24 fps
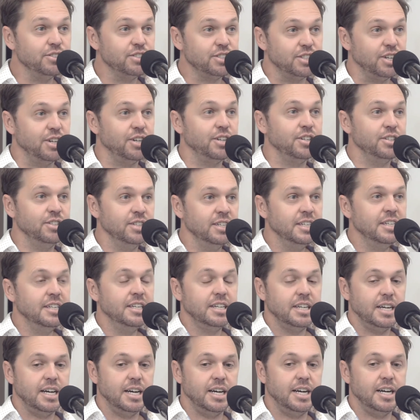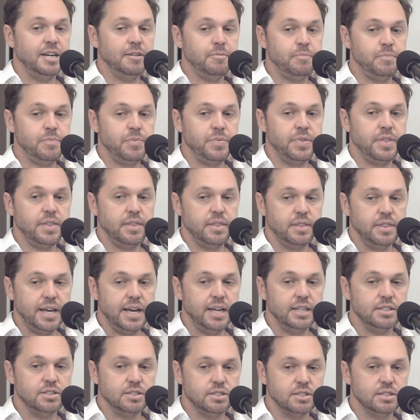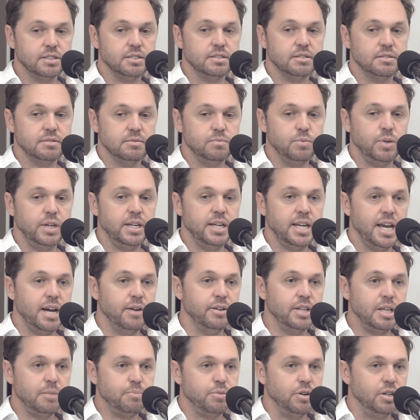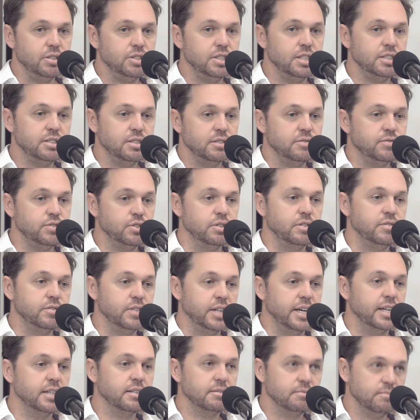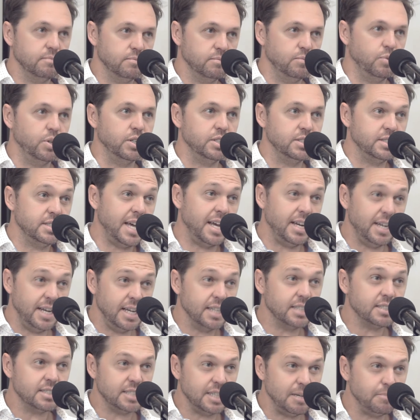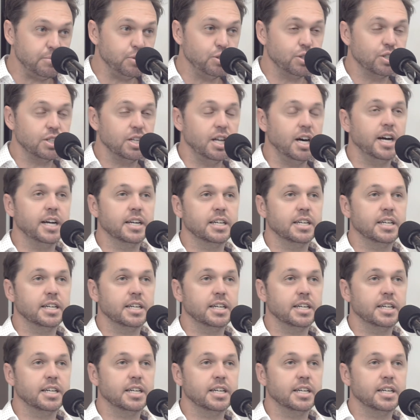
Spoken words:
So we're now at that process of sort of like, what does that next step look like?